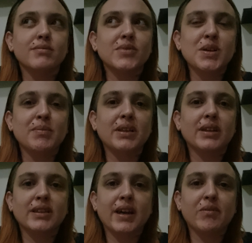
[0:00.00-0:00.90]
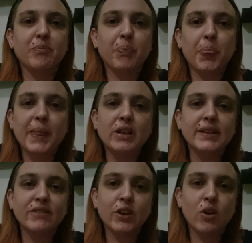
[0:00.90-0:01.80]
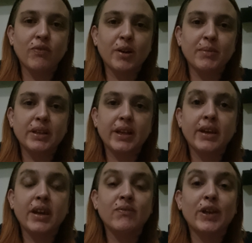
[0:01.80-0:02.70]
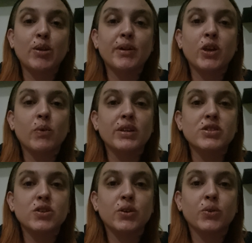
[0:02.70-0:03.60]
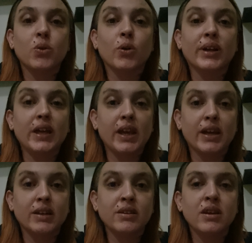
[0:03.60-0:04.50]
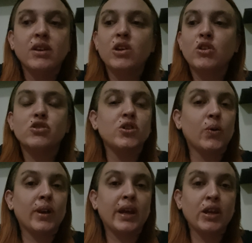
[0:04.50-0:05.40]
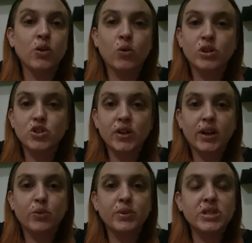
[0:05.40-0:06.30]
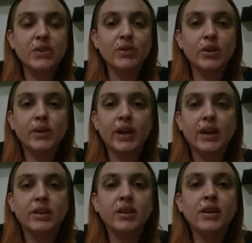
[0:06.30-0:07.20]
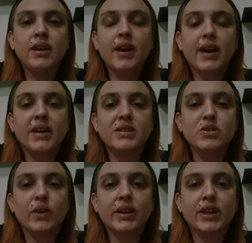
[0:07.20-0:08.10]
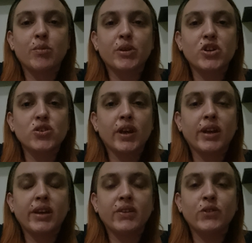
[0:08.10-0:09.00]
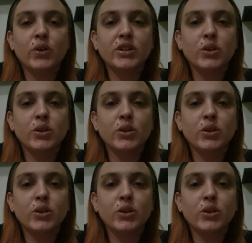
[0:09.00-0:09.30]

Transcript: something like that. I'll leave the GoFundMe link if anybody wants to or can donate or share, whichever you can. It's greatly appreciated if you can